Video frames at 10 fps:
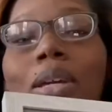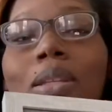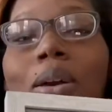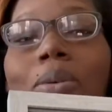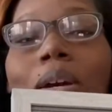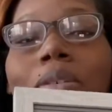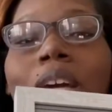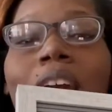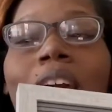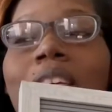Noel. It
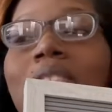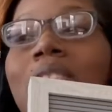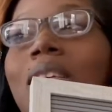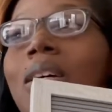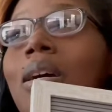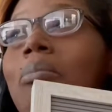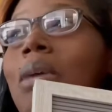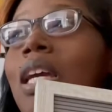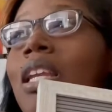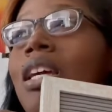had a, a
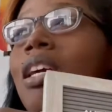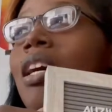meaning.